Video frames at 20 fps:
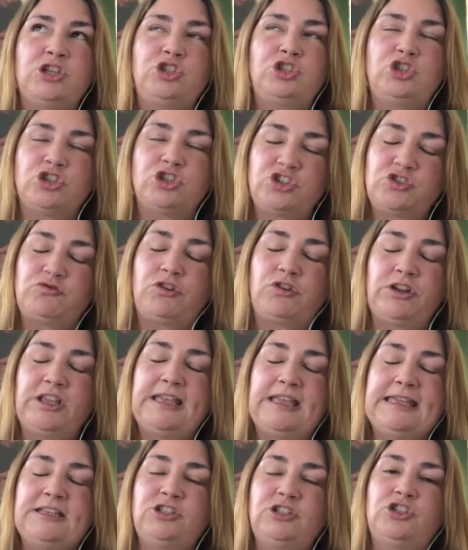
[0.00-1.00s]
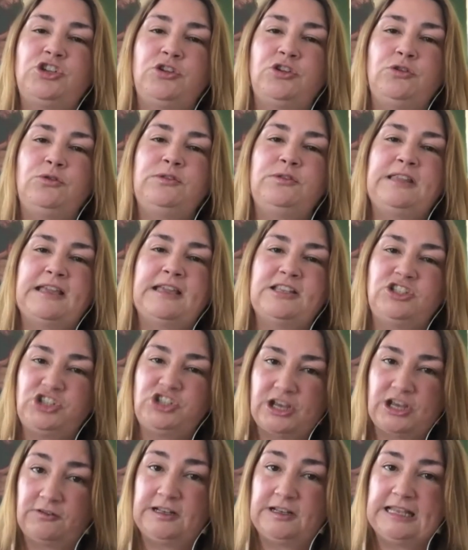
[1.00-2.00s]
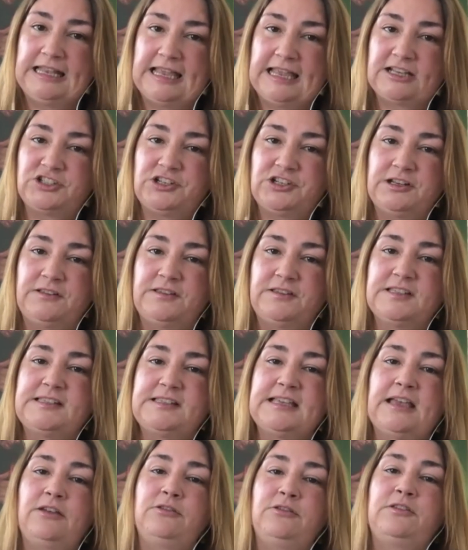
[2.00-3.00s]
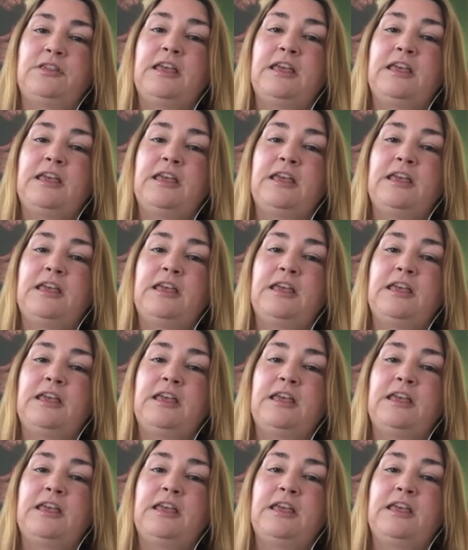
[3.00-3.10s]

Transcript: just running into the general election in the South,